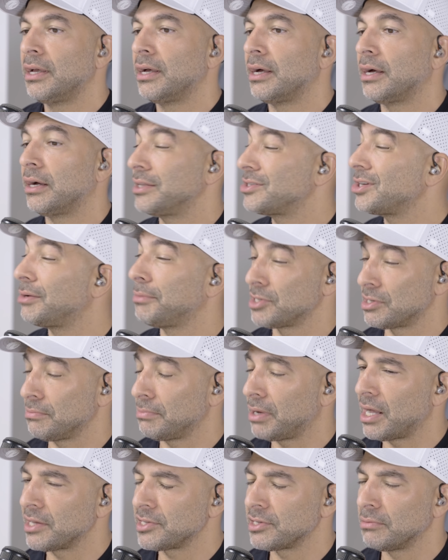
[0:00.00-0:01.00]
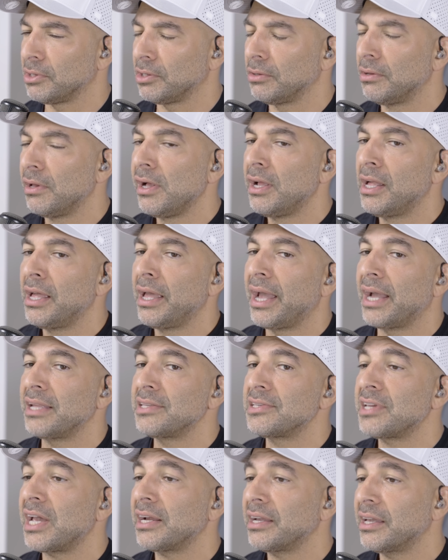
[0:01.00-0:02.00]
Uh, it's almost impossible.
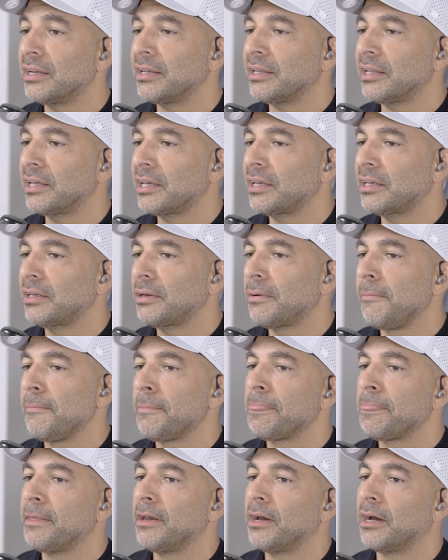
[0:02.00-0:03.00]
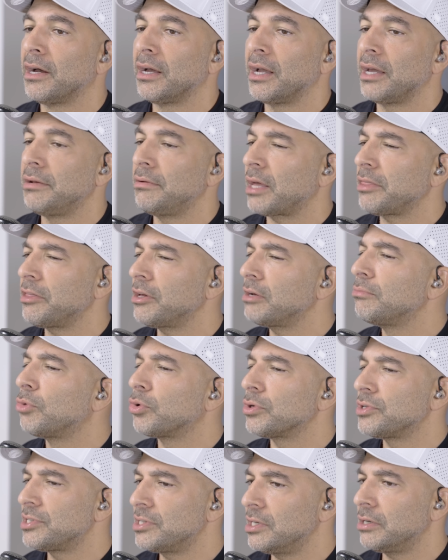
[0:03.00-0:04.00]
And secondly, uh, and I think
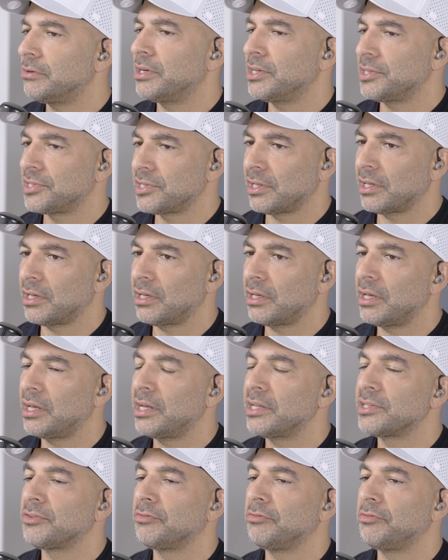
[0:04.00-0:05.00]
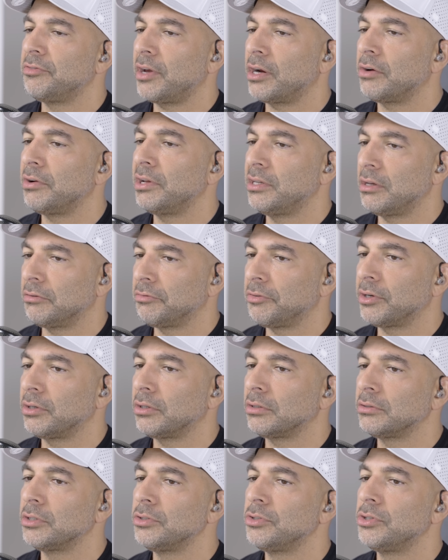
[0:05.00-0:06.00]
more seriously, it's very
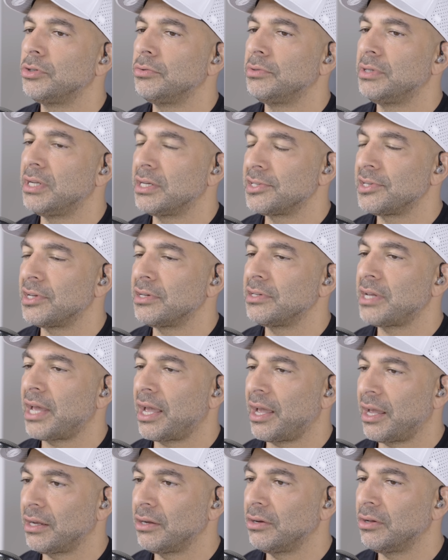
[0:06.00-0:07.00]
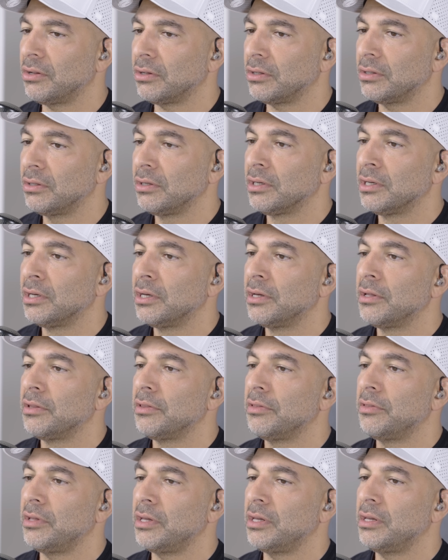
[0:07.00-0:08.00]
difficult to disentangle
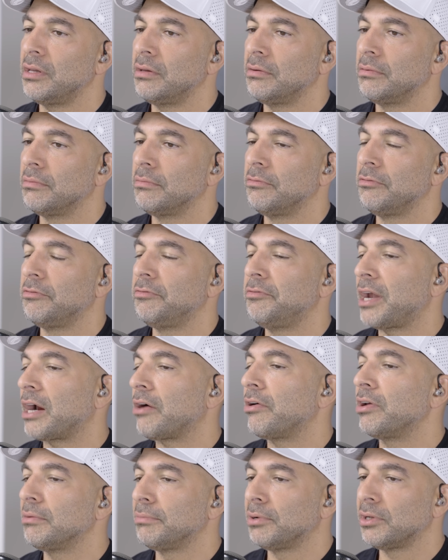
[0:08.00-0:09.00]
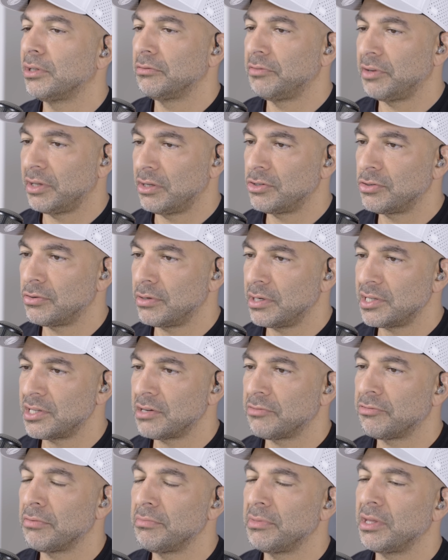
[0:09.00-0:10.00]
the variable of
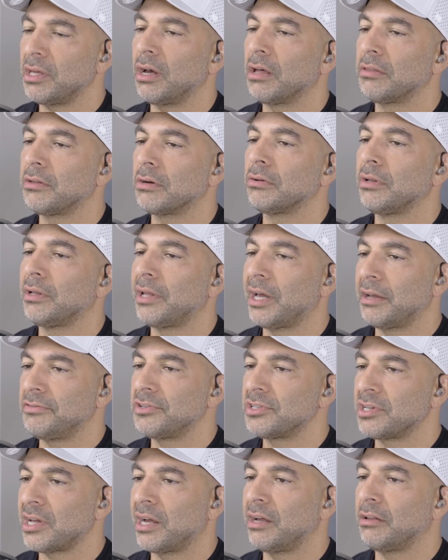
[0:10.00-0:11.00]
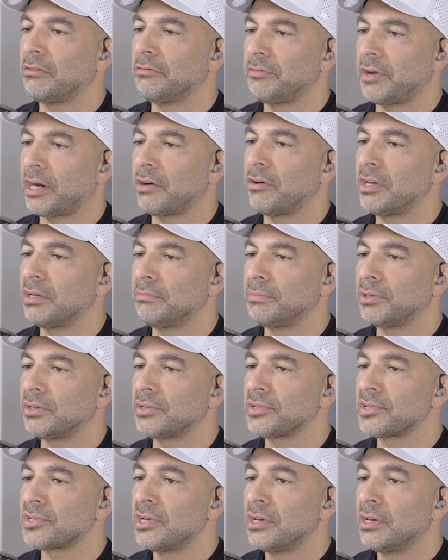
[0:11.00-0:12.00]
interest from the other lifestyle
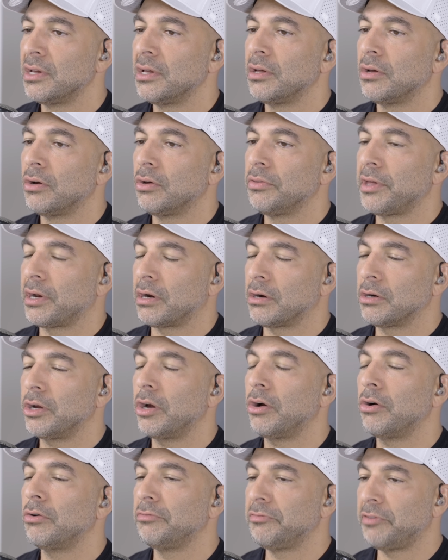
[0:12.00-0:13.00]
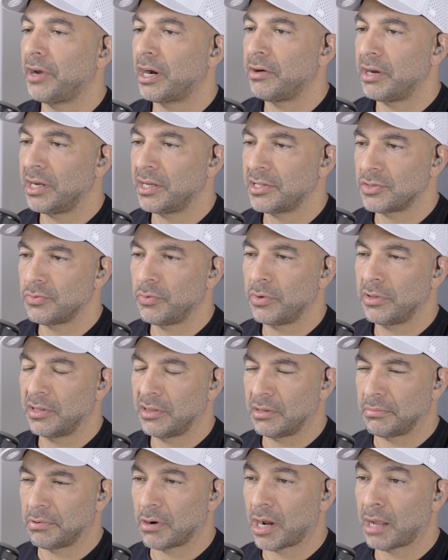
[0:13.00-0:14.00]
variables that are covariates within
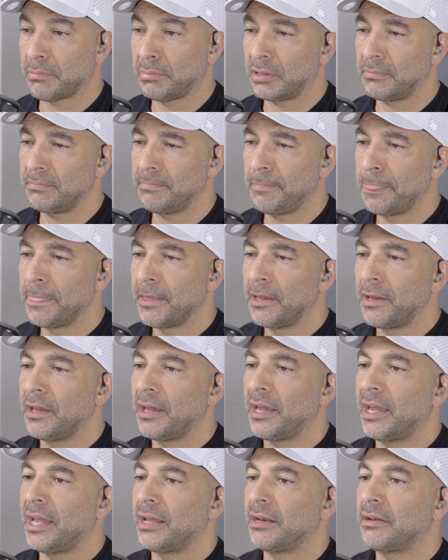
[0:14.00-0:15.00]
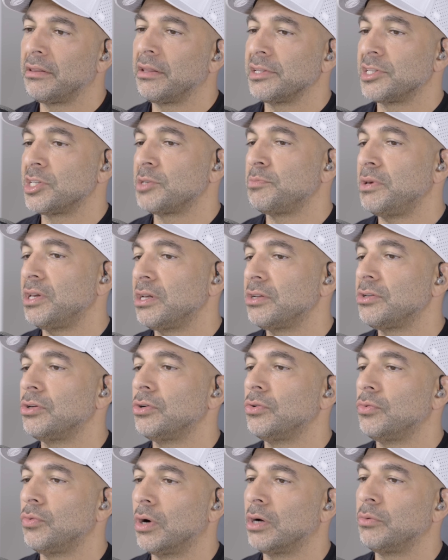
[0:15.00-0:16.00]
the problem and that speak
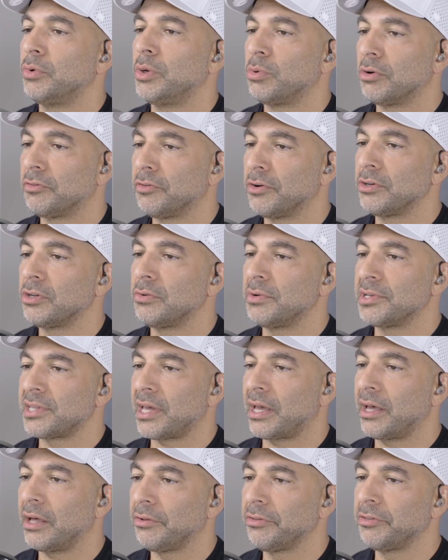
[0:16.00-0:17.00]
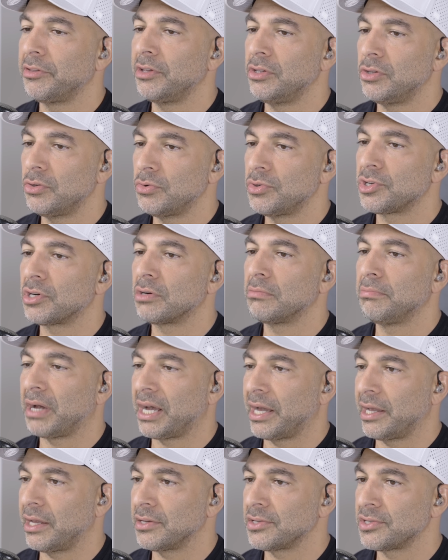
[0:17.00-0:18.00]
to what we refer to as the healthy user
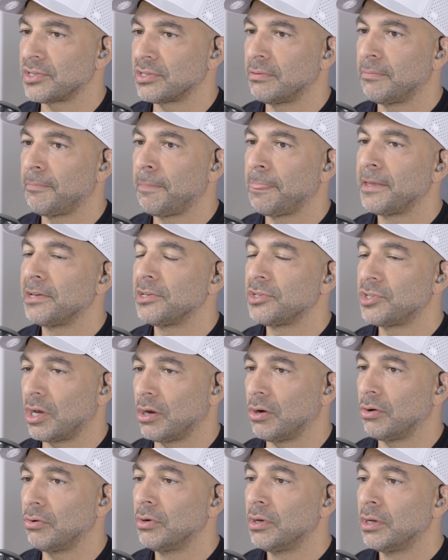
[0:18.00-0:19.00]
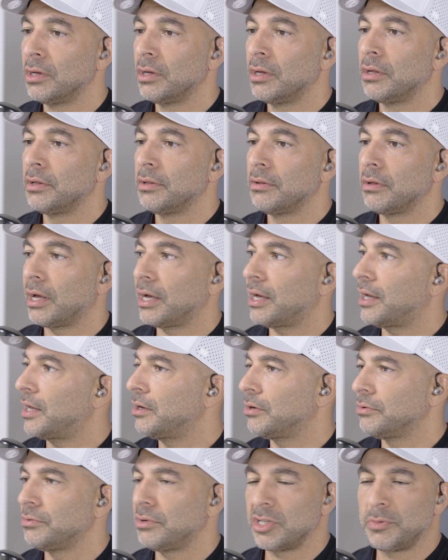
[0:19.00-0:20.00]
bias. So I
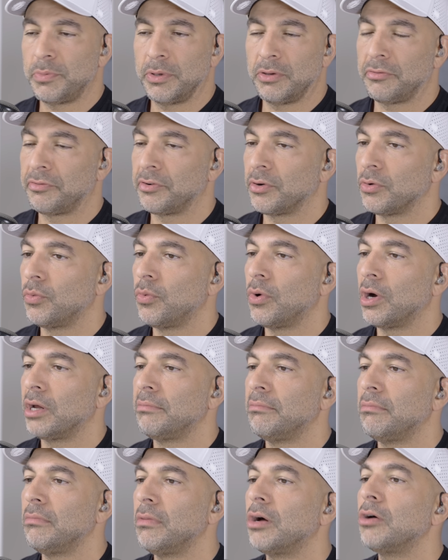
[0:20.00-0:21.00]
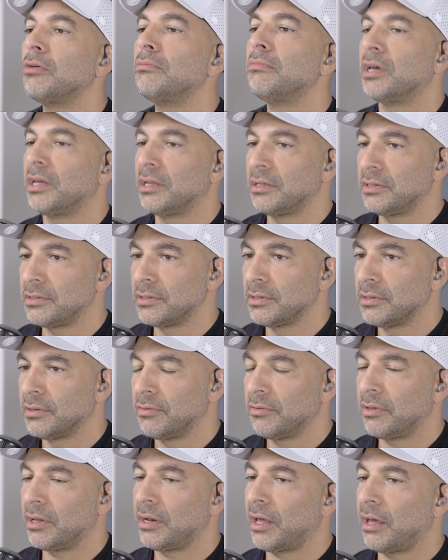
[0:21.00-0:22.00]
don't dispute for one moment
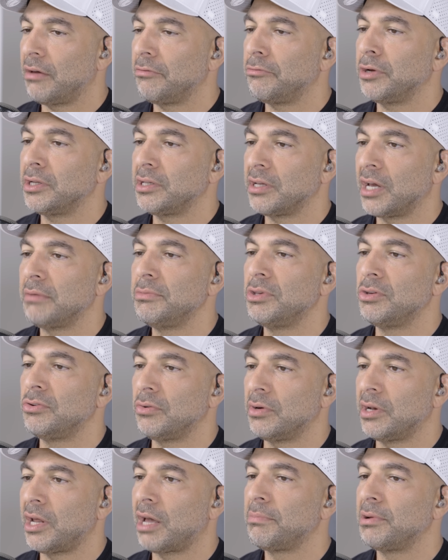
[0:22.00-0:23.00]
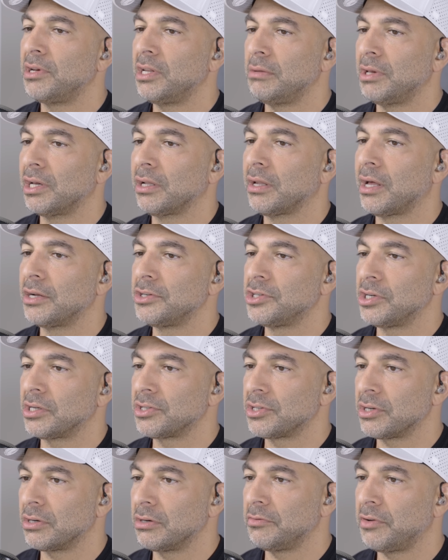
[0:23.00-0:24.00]
that every time you do an epidemiologic
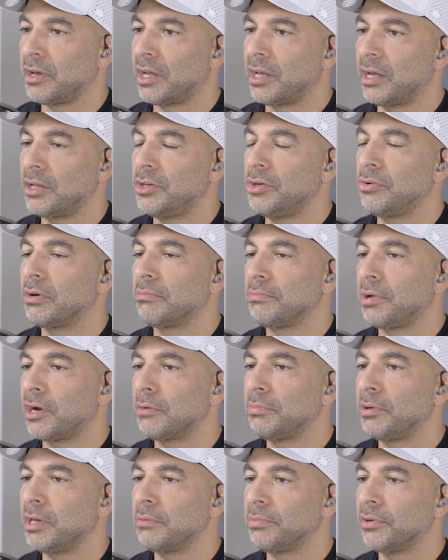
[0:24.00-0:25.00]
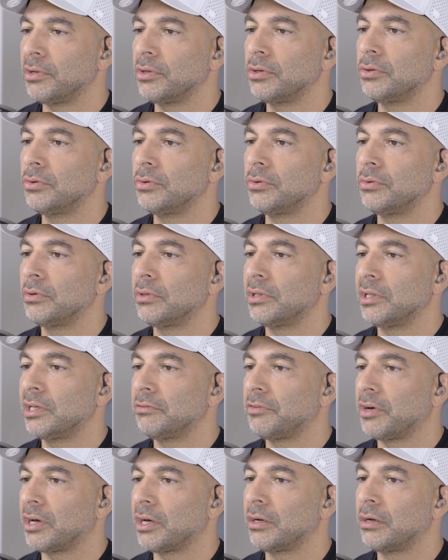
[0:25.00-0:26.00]
survey and you compare people who
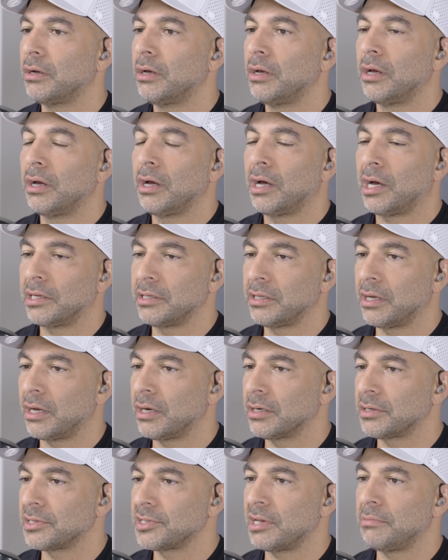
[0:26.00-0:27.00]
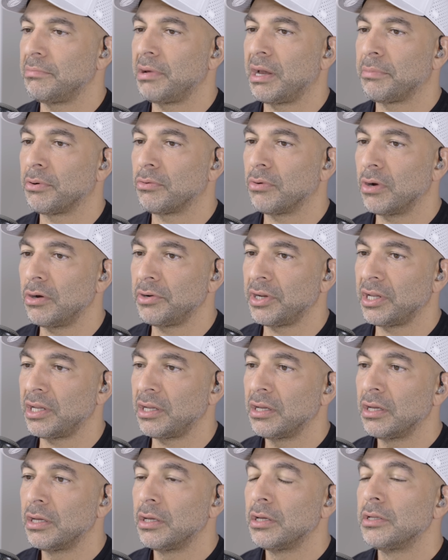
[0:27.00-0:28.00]
live on hot dogs and
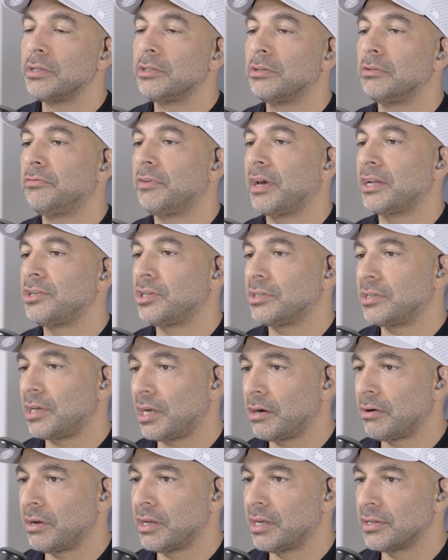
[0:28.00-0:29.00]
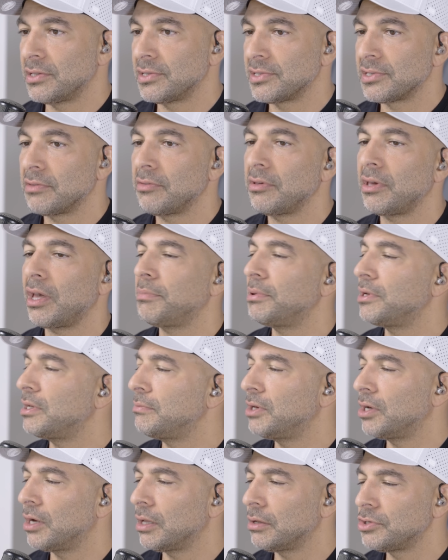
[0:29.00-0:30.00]
pepperoni to vegetarians, the
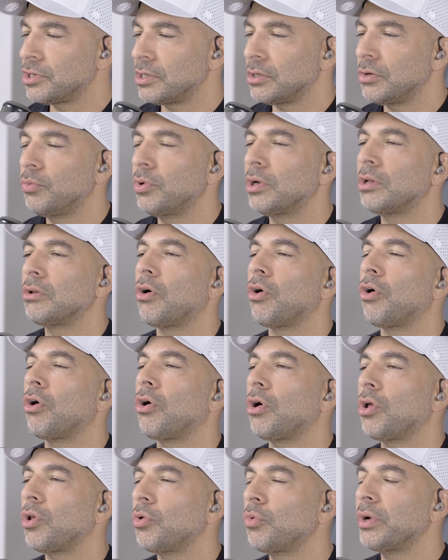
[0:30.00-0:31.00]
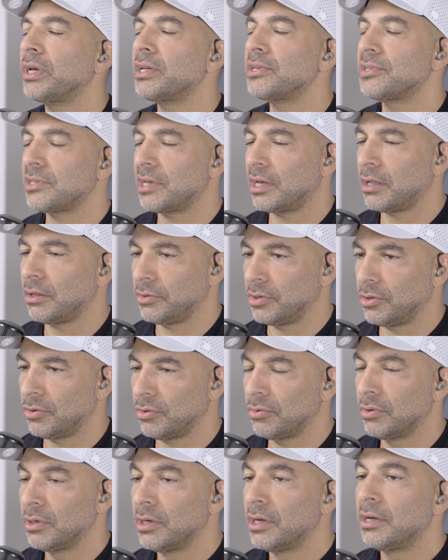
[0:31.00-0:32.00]
epidemiology will always tell
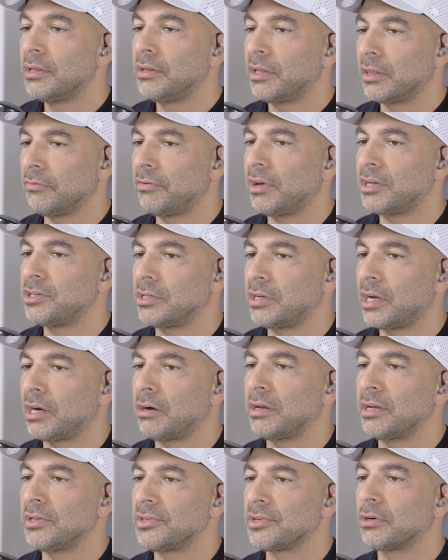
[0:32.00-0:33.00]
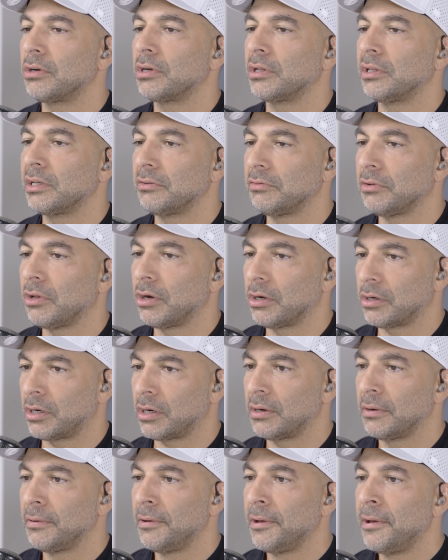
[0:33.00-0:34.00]
you that the vegetarians are going to live
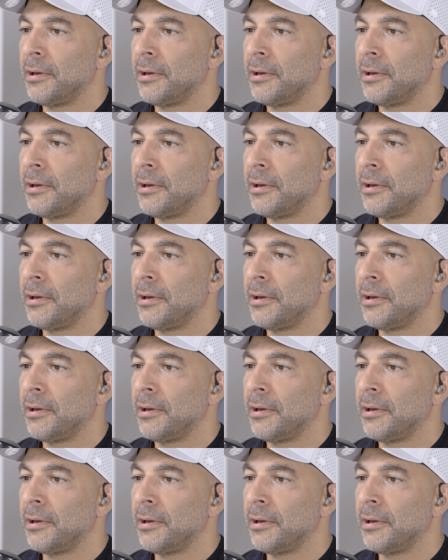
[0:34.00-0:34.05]
longer.